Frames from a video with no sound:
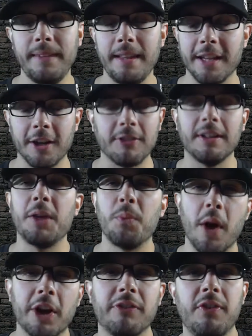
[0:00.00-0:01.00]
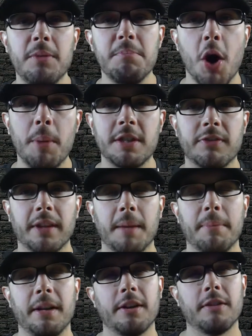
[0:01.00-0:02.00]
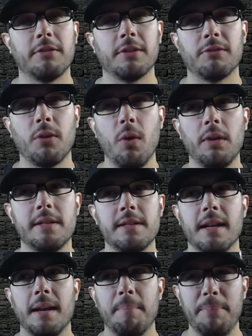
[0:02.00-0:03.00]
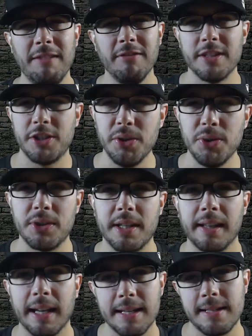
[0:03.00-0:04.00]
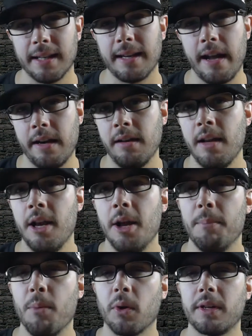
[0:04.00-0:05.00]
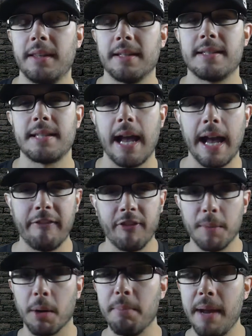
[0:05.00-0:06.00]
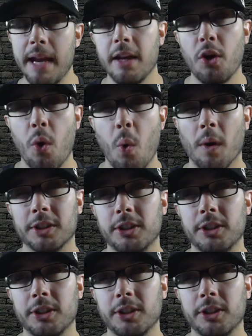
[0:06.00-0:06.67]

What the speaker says: there are really wonderful moments for them, but her role is a bit reduced, and like I said, kind of more to the side from our main core.